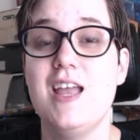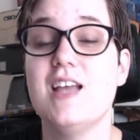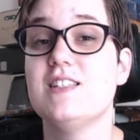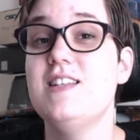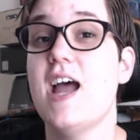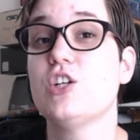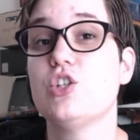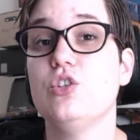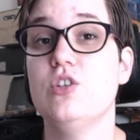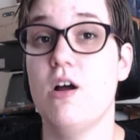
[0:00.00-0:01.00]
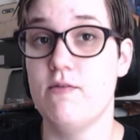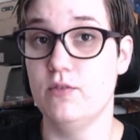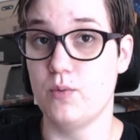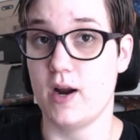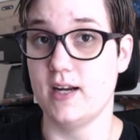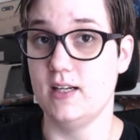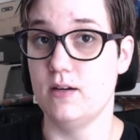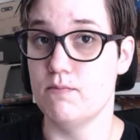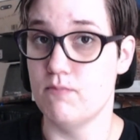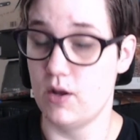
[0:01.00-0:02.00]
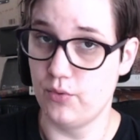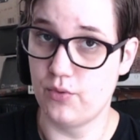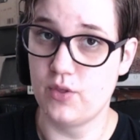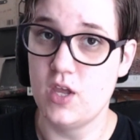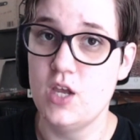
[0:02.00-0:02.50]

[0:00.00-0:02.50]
is National Novel Writing Month.